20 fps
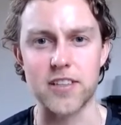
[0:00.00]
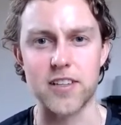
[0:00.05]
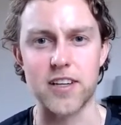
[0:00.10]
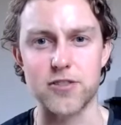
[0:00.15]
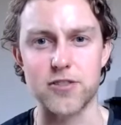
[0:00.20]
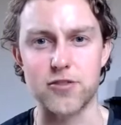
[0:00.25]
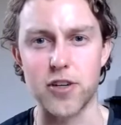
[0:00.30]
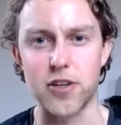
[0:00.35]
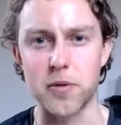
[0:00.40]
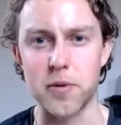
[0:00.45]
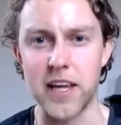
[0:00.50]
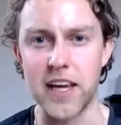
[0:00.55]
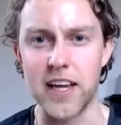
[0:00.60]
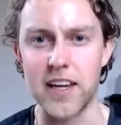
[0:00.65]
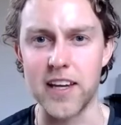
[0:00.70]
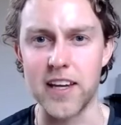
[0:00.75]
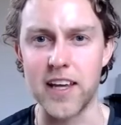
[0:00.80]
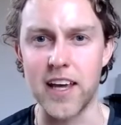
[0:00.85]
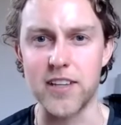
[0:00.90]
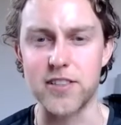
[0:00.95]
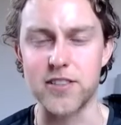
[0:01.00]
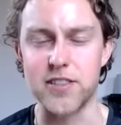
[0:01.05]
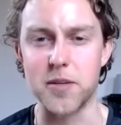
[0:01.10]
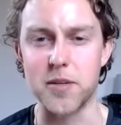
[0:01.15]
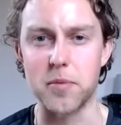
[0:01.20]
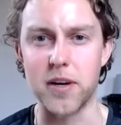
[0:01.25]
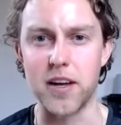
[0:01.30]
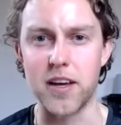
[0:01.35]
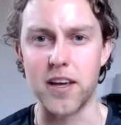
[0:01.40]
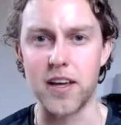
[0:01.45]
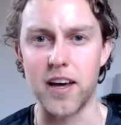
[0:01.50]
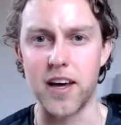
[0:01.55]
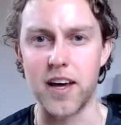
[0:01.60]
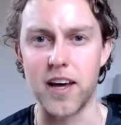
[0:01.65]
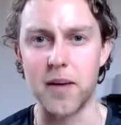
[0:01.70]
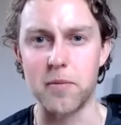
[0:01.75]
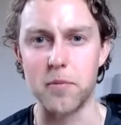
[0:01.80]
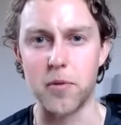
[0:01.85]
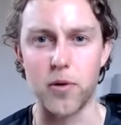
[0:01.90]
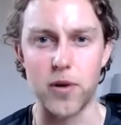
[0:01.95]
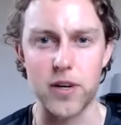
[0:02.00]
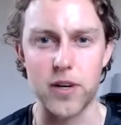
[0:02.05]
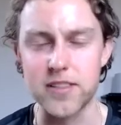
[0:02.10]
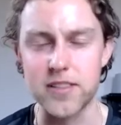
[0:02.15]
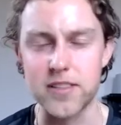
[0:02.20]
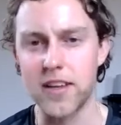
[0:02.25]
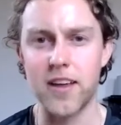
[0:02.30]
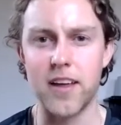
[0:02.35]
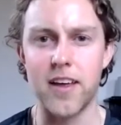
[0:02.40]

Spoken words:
I struggle with ADHD, but I am quite